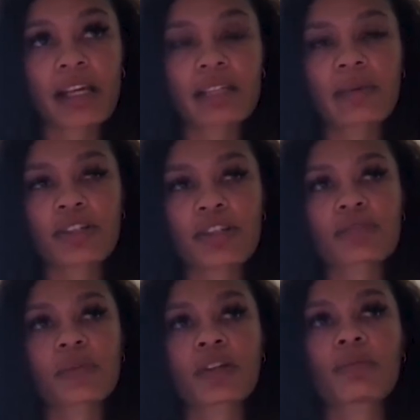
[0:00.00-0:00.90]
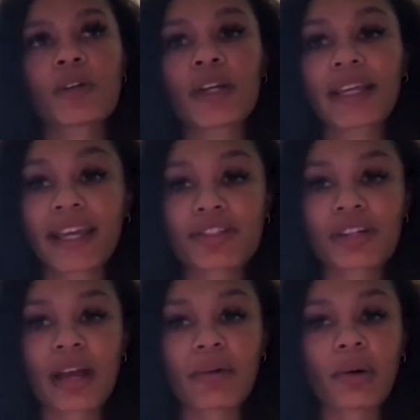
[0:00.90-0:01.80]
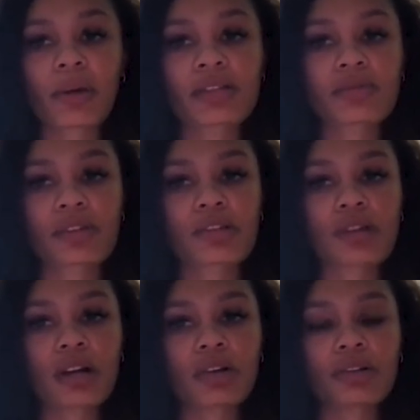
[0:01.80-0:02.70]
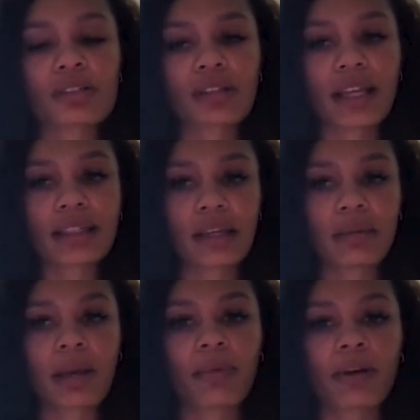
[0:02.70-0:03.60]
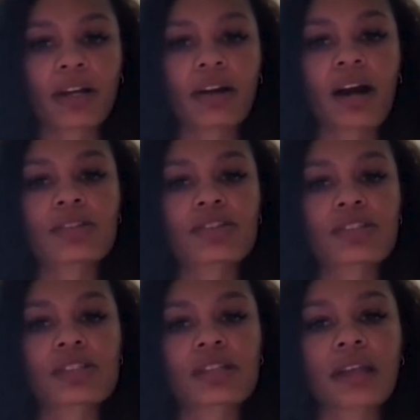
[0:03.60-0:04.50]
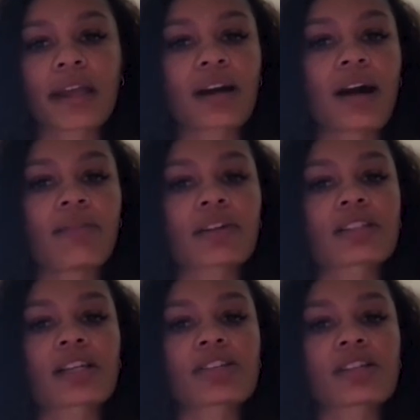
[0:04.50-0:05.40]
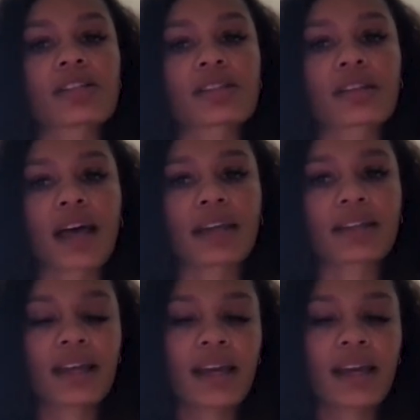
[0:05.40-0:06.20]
especially just with communication, I've always really struggled to like get my point across just in like conversations and like,